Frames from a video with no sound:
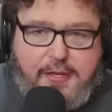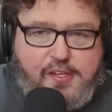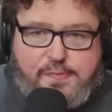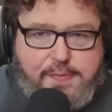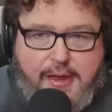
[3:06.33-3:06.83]

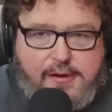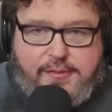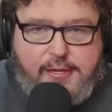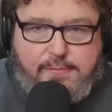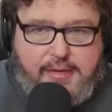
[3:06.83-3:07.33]
And this has been
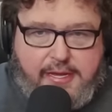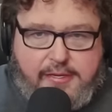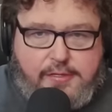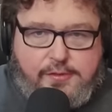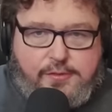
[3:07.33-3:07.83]
a place where I
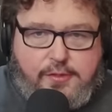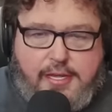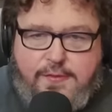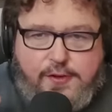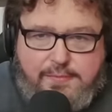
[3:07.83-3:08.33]
can talk
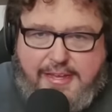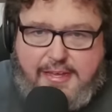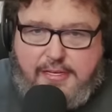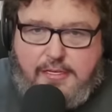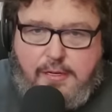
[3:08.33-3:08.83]
about my
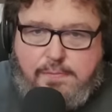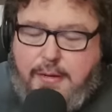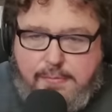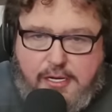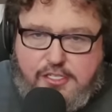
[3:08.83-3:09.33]
personal life.
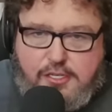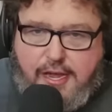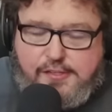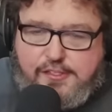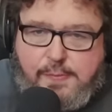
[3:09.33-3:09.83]
I
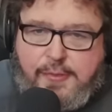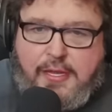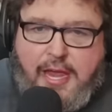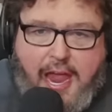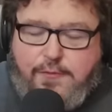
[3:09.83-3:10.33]
can talk about
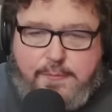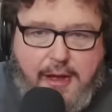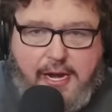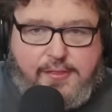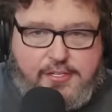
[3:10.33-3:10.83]
the drama. I
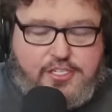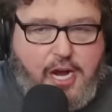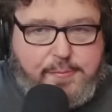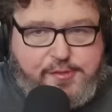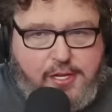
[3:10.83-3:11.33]
can talk
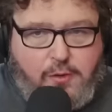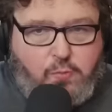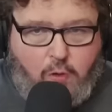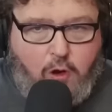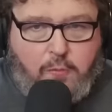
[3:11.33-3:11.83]
about
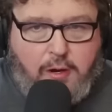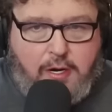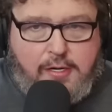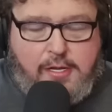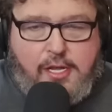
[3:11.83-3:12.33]
anything I
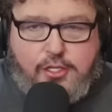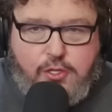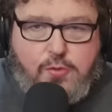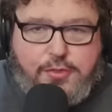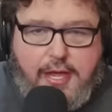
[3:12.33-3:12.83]
want to talk
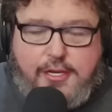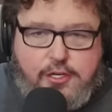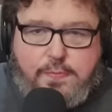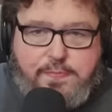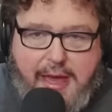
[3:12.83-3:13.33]
about
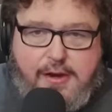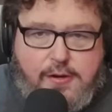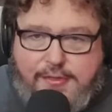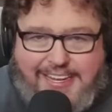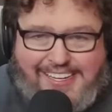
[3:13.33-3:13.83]
and keep it
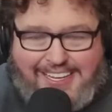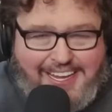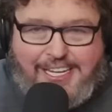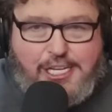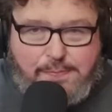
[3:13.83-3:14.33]
off of
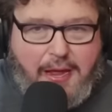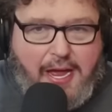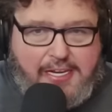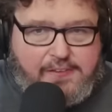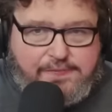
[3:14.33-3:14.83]
my
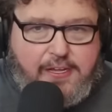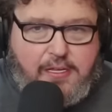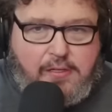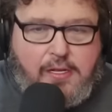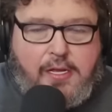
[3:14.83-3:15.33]
main
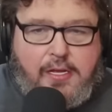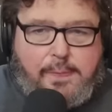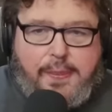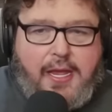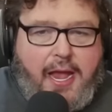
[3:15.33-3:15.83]

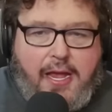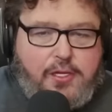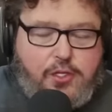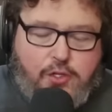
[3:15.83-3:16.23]
YouTube channel.